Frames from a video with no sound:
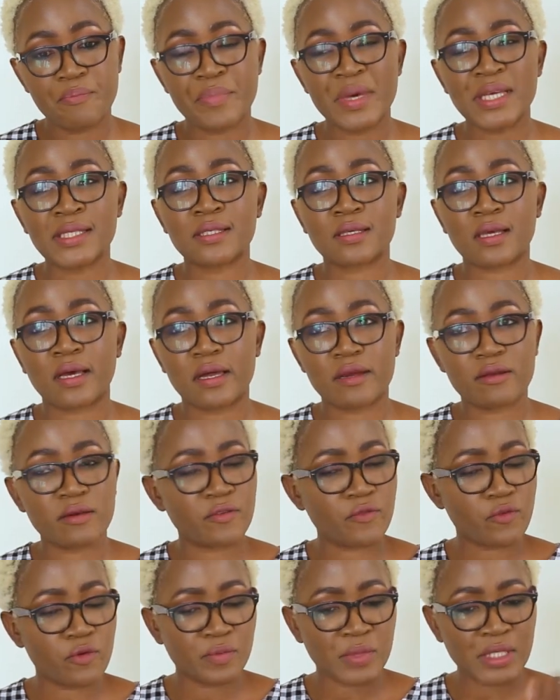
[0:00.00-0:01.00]
basically
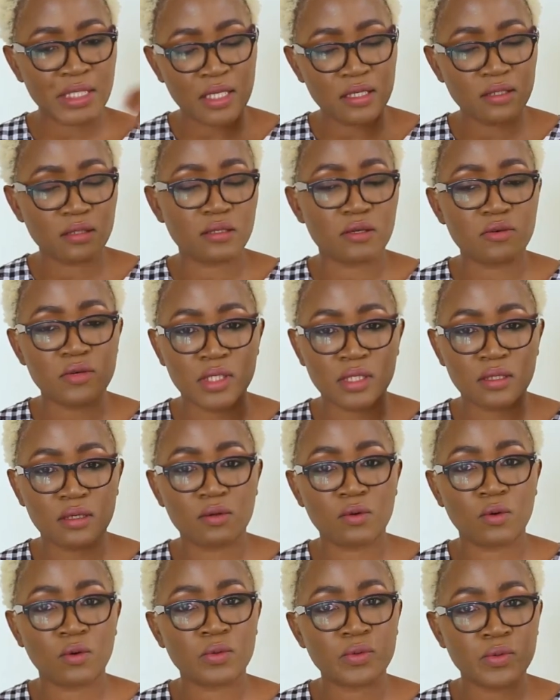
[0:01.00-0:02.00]
from centuries
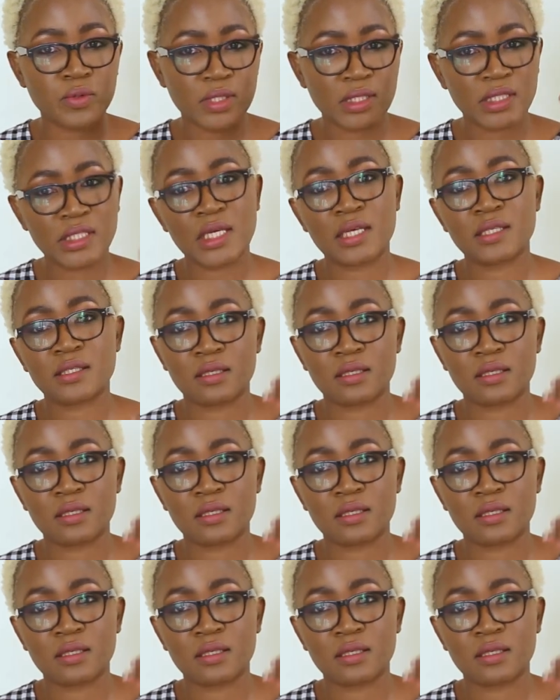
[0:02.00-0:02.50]
ago, say